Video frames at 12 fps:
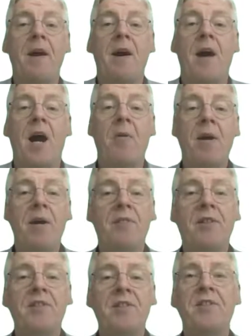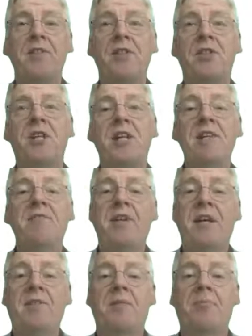However, this is achieved
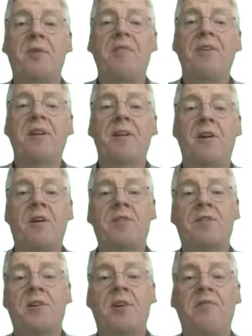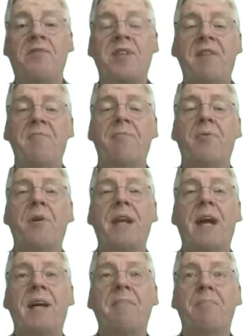at a profit loss of
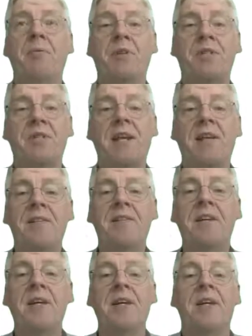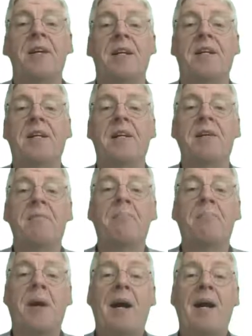7.9%
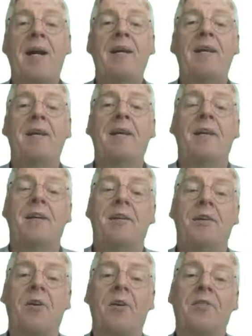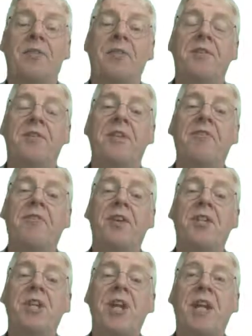by not
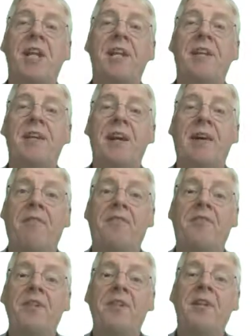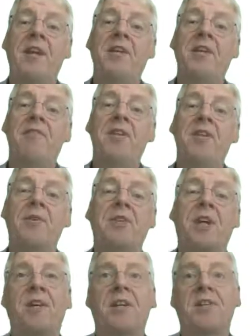differentiating enough the individual
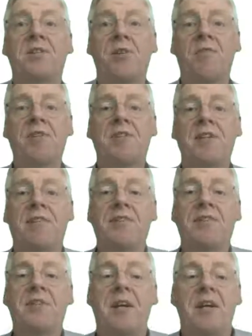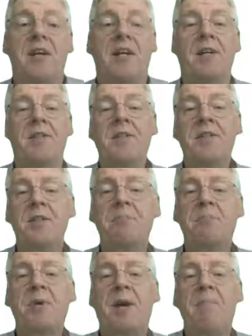target service levels. This is
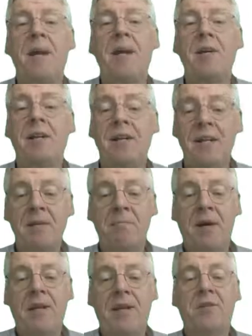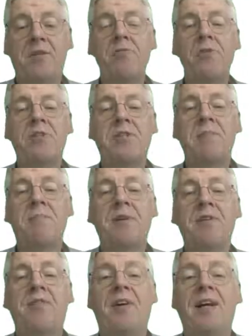primarily by a too
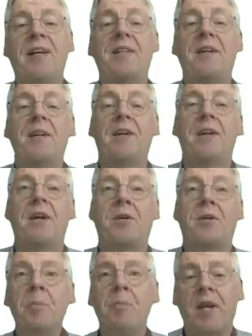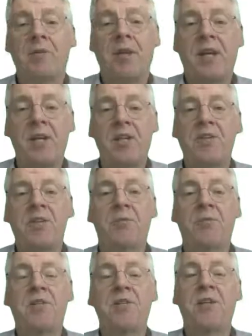simplified group aggregation
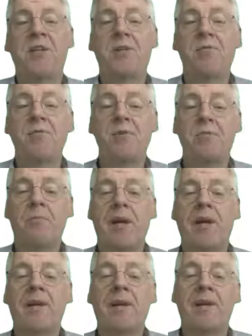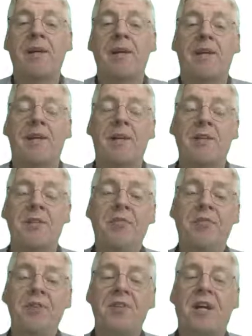heuristic used, where
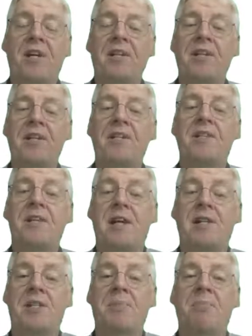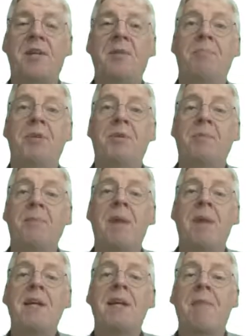different targets are split between
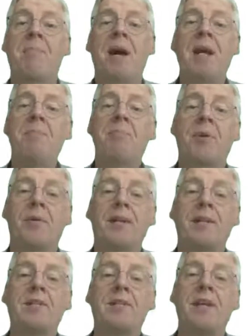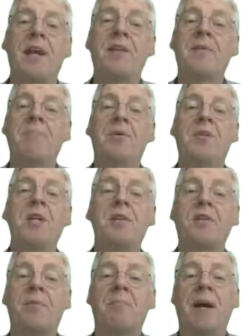make and buy products, and in
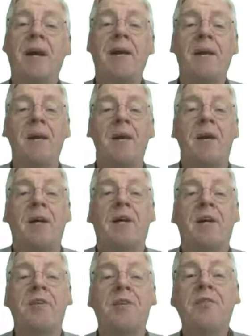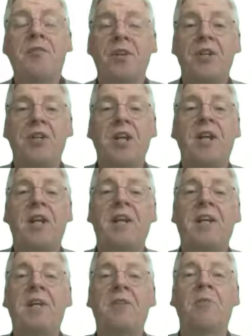particular by
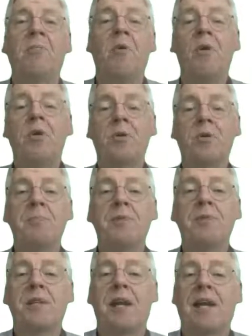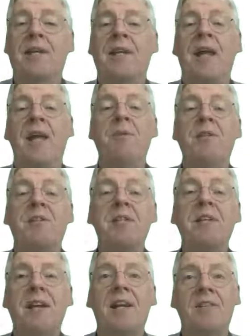differentiating into more groups, like in an ABC
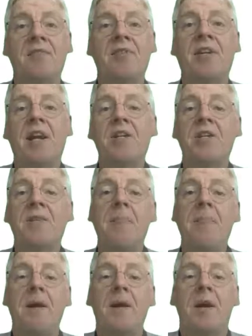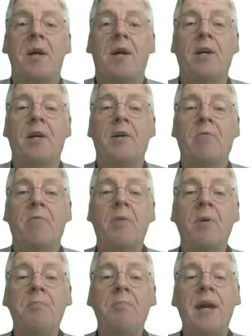classification, we
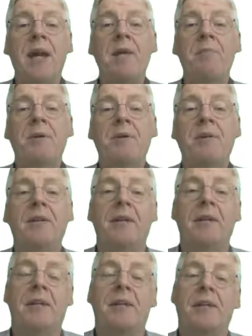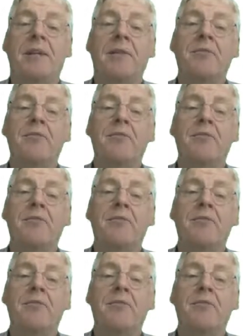would be able to